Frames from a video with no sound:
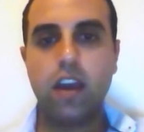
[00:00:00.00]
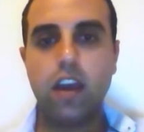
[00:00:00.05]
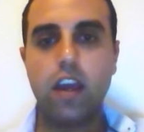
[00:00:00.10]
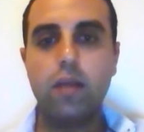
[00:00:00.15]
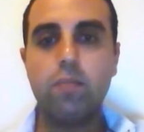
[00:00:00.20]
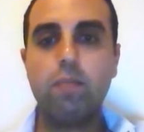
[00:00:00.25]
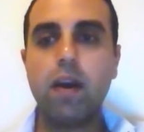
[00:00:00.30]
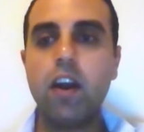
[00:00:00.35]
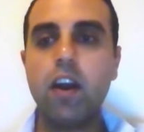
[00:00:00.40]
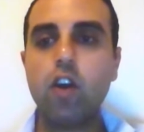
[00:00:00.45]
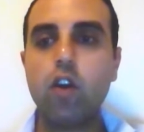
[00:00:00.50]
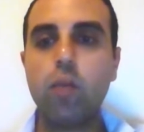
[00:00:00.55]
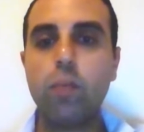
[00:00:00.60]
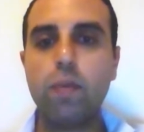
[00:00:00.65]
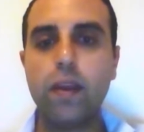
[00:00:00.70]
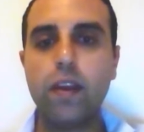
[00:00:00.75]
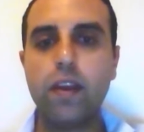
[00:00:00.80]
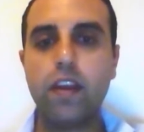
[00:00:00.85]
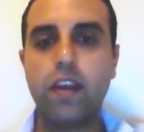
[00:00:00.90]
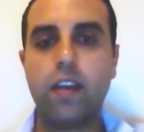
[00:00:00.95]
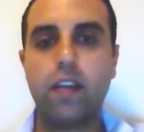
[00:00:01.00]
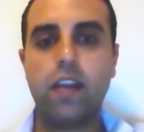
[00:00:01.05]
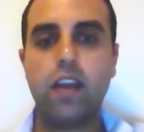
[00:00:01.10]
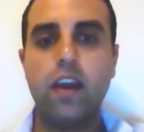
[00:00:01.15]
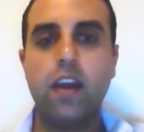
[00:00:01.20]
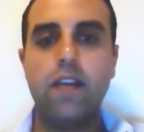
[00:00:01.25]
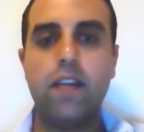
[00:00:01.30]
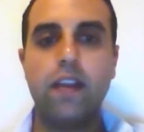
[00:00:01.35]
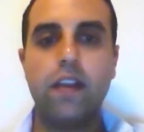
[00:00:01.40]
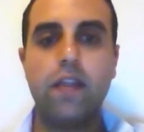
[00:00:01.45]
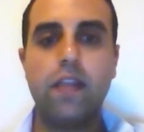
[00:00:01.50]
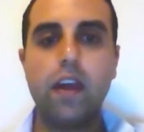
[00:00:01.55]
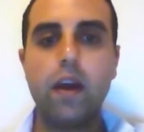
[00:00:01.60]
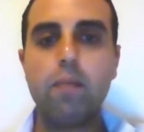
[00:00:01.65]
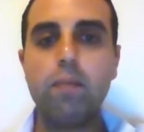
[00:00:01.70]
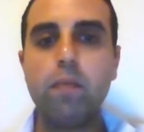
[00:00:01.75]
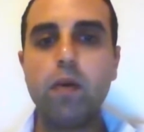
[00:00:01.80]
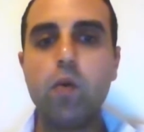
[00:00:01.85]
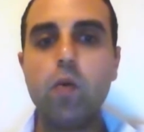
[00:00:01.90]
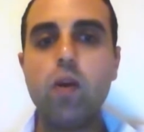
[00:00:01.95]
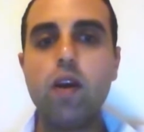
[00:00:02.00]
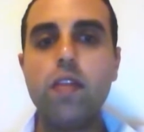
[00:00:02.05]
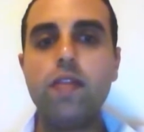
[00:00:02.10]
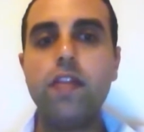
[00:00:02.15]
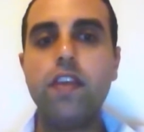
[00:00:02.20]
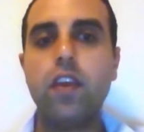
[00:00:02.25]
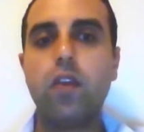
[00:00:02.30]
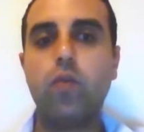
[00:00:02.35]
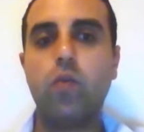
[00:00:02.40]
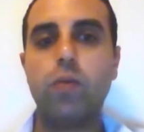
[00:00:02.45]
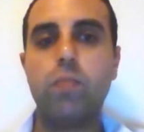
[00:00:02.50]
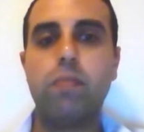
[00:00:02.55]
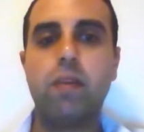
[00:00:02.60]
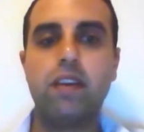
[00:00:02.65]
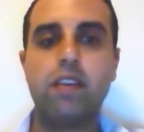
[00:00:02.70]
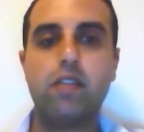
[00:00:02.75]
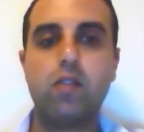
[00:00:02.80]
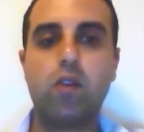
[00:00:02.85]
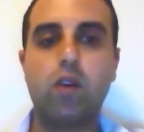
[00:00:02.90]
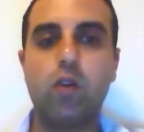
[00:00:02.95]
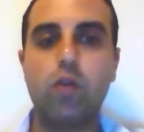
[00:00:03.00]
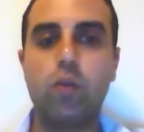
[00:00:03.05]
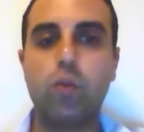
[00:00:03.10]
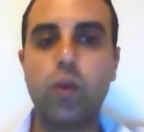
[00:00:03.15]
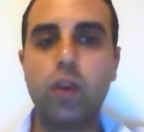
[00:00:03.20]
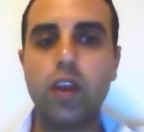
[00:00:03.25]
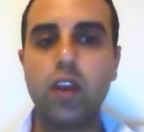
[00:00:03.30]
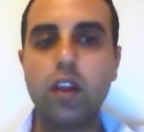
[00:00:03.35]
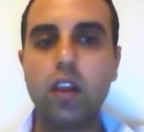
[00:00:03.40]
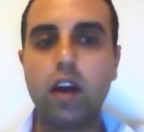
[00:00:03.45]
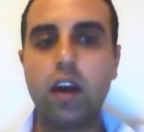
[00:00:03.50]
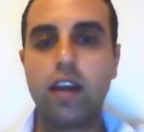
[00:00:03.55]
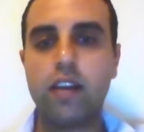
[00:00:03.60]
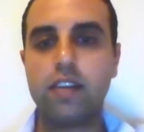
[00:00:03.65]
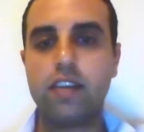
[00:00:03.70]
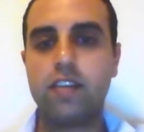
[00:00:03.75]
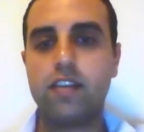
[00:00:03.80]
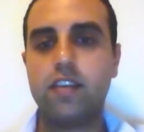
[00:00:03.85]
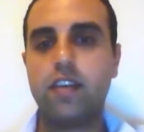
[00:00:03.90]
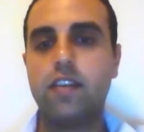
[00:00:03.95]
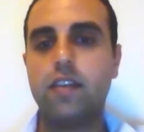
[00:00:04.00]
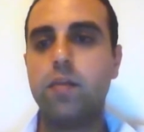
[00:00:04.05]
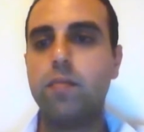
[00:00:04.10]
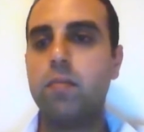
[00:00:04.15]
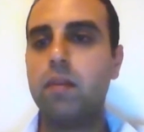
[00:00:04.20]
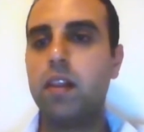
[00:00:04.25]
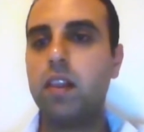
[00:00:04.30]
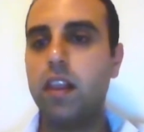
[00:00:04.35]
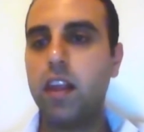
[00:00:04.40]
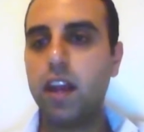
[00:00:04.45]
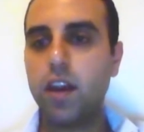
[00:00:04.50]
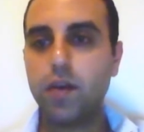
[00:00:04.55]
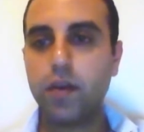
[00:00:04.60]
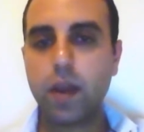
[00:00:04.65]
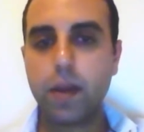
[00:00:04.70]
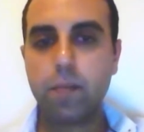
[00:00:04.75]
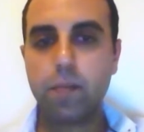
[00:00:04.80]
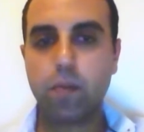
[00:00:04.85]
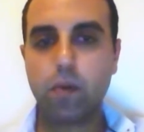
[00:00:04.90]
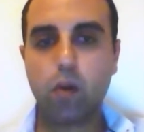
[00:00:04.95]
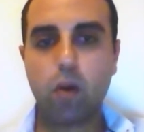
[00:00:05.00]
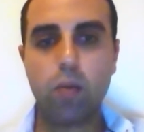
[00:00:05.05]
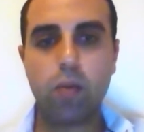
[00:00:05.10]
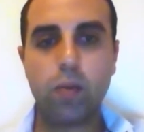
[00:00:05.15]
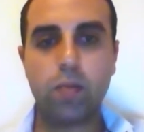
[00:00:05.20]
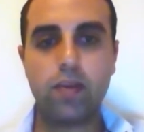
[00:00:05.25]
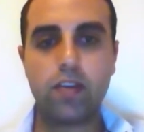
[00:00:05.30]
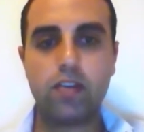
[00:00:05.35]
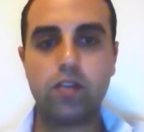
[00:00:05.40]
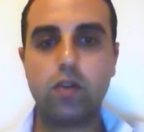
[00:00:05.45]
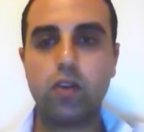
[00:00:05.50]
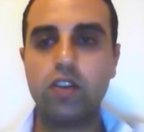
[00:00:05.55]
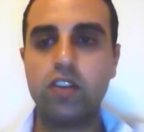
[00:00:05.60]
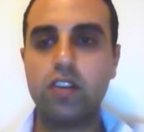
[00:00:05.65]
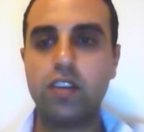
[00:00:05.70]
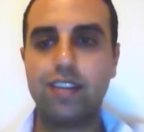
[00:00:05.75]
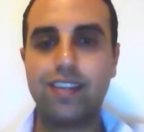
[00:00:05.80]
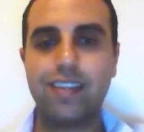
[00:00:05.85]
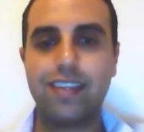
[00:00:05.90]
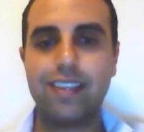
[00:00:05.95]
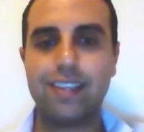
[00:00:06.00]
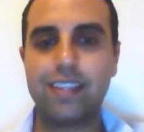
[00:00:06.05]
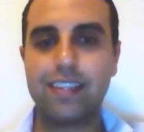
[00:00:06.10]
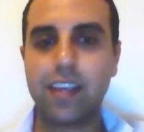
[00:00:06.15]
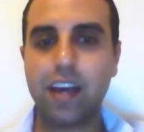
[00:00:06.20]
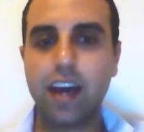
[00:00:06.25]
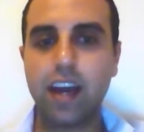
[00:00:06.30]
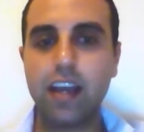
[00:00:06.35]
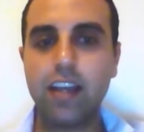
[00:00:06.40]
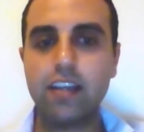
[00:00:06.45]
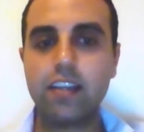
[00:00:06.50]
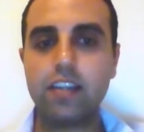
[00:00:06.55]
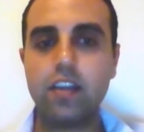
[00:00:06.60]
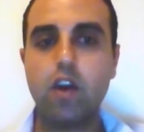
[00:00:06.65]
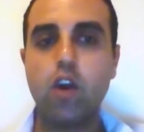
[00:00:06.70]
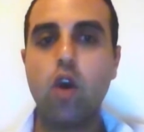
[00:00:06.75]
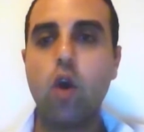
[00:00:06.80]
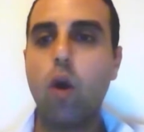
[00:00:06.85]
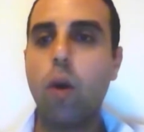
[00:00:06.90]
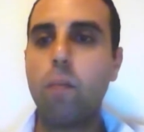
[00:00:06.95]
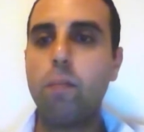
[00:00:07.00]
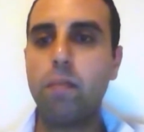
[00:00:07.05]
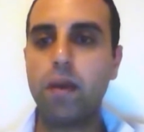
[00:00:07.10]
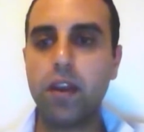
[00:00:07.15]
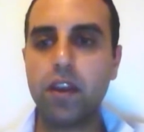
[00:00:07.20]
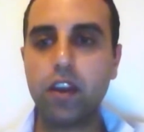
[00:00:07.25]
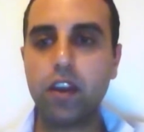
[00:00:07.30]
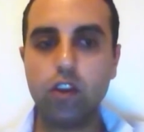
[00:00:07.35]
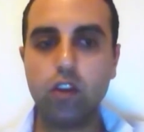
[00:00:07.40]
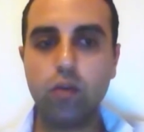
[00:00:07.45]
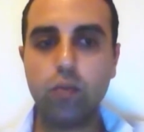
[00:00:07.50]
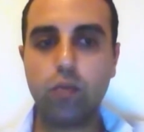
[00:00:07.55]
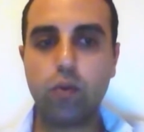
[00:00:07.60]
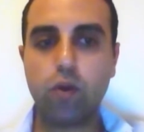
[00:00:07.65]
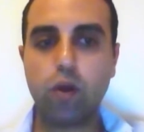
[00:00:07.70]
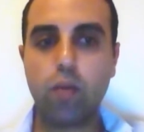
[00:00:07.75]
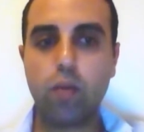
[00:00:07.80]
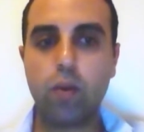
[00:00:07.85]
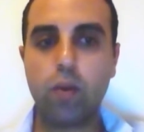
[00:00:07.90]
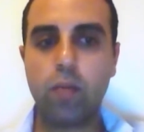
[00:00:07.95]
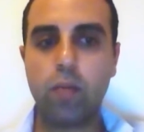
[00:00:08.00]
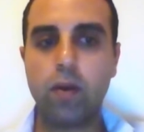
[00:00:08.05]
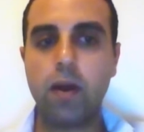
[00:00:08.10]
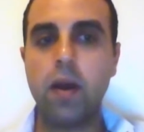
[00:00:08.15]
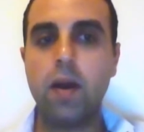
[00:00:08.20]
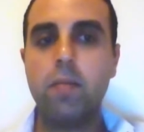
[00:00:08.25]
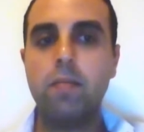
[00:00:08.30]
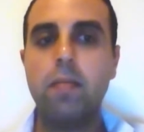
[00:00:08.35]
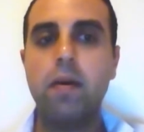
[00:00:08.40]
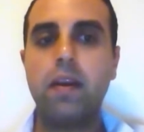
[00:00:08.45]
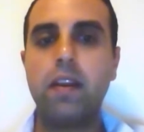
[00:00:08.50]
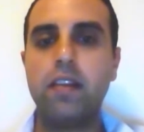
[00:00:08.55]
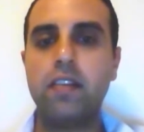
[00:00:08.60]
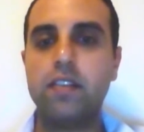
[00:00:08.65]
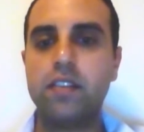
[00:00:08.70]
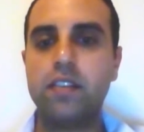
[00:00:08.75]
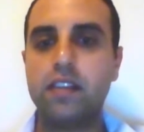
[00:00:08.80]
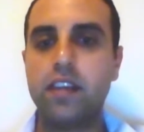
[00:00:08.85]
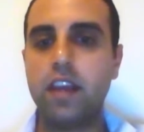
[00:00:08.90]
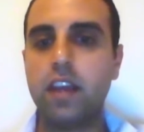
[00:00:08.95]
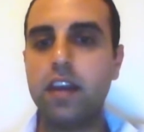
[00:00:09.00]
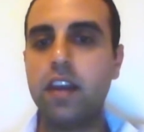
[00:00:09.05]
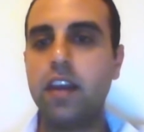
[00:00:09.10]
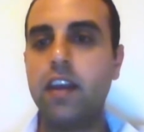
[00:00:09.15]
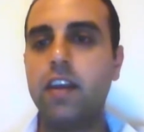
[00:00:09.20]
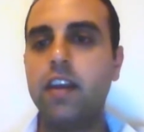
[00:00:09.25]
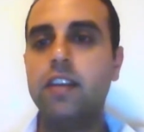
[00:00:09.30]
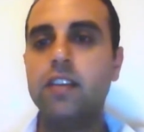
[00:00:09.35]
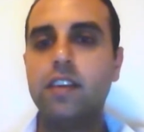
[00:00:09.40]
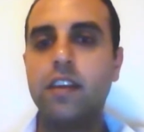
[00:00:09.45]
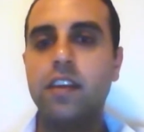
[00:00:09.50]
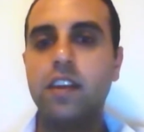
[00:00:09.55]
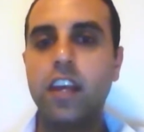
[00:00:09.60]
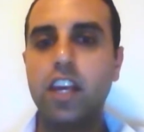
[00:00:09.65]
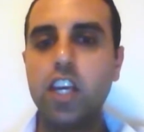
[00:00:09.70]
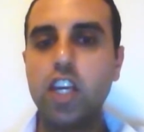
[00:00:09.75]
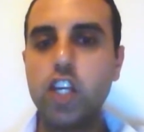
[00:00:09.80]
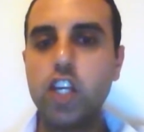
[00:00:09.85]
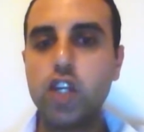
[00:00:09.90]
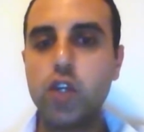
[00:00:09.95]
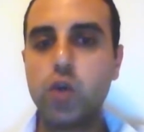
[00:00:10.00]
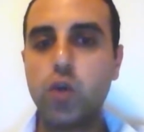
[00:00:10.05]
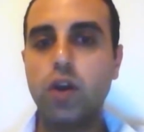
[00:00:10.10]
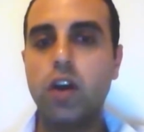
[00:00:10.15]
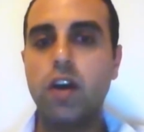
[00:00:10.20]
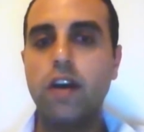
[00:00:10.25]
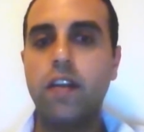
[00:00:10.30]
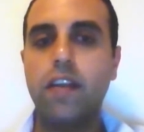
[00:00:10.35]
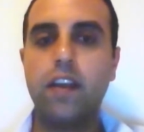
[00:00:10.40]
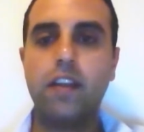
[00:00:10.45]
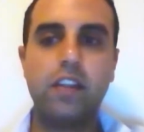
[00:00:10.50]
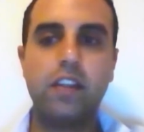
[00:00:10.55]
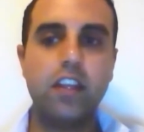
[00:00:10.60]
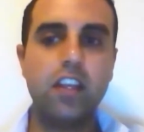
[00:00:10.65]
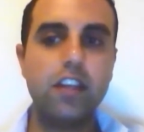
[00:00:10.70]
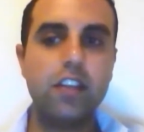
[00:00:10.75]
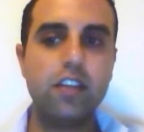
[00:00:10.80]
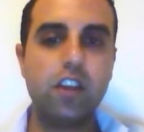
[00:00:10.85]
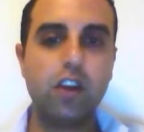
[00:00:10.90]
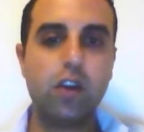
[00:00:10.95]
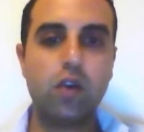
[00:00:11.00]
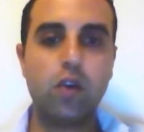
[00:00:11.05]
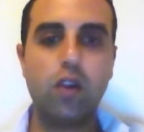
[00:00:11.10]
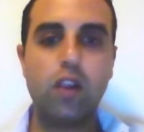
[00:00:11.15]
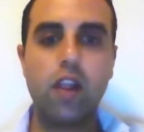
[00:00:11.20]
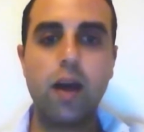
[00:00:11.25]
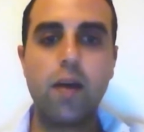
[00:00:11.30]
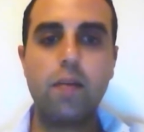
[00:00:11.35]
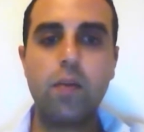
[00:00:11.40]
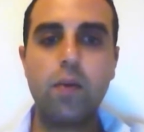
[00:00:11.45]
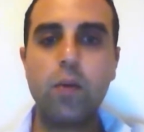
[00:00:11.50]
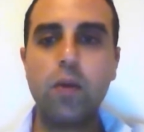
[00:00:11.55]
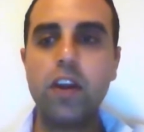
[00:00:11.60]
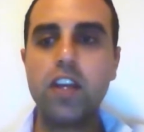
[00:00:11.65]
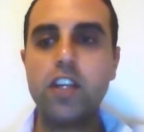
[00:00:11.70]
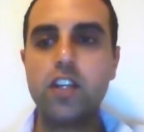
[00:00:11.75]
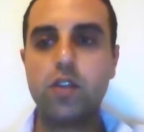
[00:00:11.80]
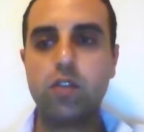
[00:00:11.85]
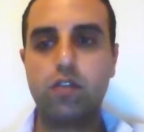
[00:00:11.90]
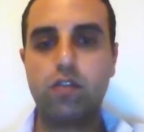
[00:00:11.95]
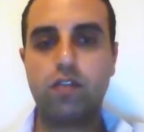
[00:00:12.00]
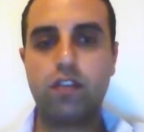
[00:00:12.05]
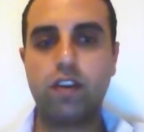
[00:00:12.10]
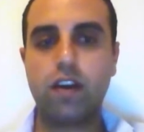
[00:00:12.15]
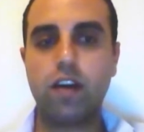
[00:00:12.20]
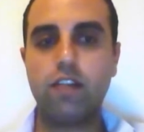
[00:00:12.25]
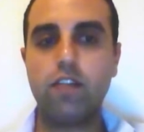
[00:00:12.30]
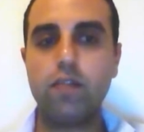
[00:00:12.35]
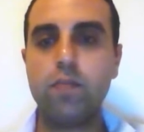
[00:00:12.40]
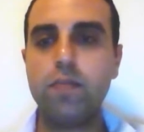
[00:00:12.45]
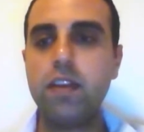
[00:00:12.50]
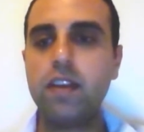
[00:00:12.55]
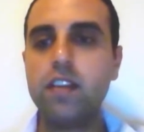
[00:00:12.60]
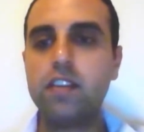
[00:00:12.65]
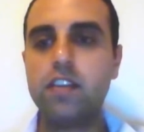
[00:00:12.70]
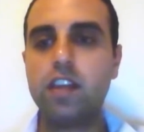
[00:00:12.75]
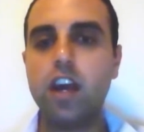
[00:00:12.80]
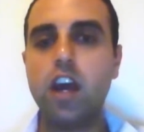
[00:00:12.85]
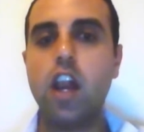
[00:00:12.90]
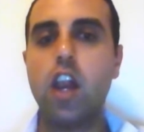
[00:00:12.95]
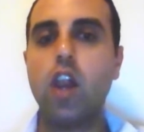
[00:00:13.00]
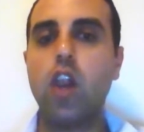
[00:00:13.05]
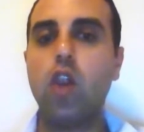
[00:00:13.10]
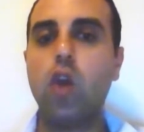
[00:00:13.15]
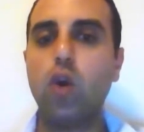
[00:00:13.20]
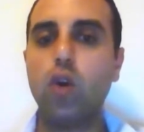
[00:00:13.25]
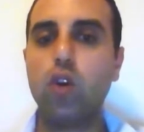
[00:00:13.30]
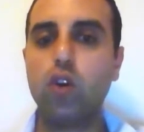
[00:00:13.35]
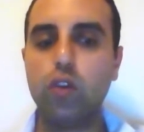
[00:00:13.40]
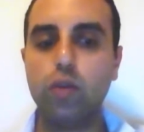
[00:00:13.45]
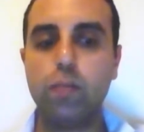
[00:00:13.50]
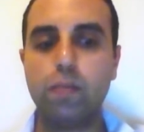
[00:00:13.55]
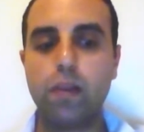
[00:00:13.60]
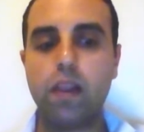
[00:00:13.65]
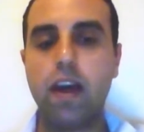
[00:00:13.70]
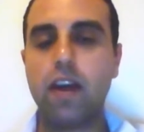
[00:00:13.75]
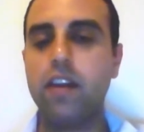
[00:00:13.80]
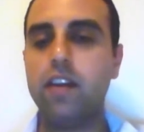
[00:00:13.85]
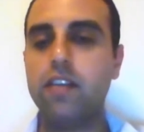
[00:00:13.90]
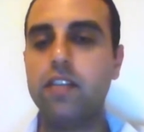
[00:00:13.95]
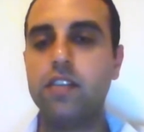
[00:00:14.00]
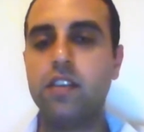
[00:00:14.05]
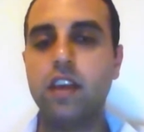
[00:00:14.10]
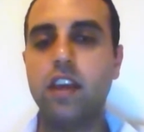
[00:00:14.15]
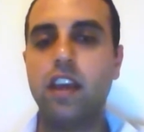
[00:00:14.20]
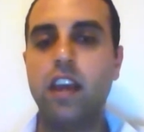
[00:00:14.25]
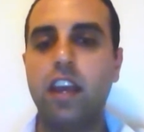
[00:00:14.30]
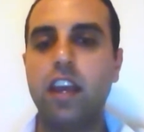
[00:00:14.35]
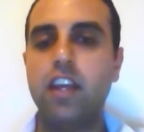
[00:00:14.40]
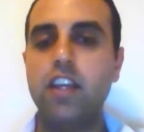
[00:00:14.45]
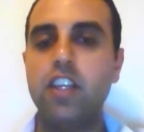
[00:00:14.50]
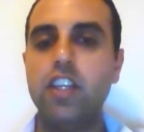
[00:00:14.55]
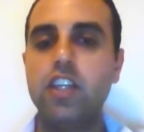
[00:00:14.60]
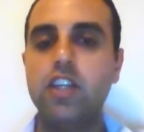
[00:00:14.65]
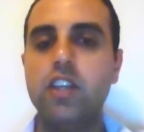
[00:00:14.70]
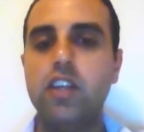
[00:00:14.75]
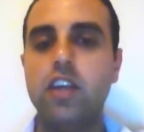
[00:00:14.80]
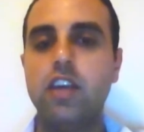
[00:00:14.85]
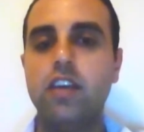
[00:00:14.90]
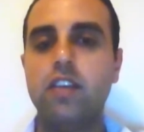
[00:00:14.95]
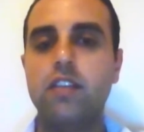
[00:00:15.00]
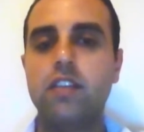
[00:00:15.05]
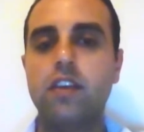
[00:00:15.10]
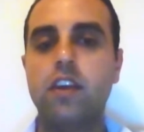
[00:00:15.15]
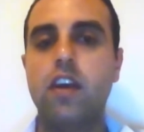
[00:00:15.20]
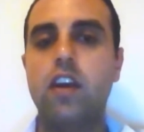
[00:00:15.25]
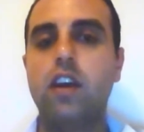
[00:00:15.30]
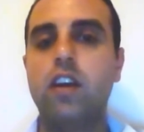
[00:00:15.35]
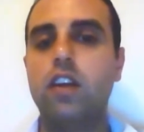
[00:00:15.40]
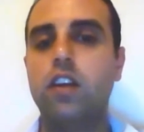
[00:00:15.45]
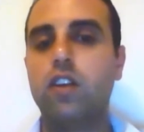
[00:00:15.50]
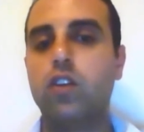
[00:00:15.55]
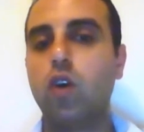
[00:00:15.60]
In my opinion, the number one thing we must all realize is that the malaria problem is not just a science or medical problem, but instead it is an issue that needs the collaboration of governments, local planners, engineers,